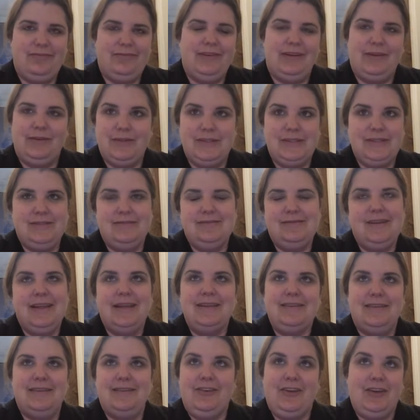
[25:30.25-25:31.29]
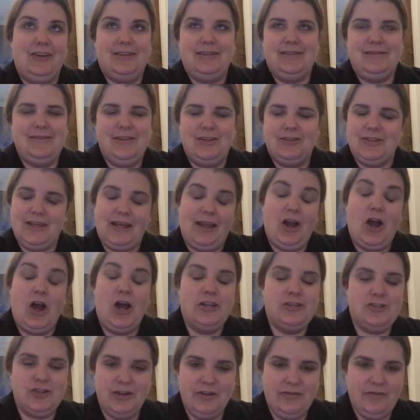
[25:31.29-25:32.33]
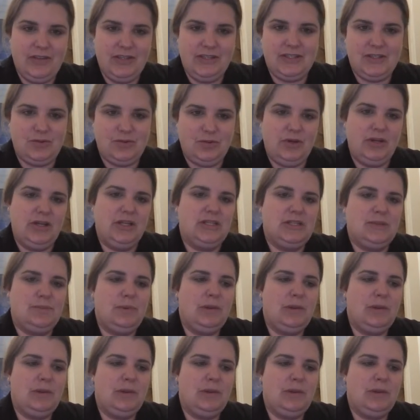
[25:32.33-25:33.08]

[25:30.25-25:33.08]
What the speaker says: if it there's like 100 of these stories,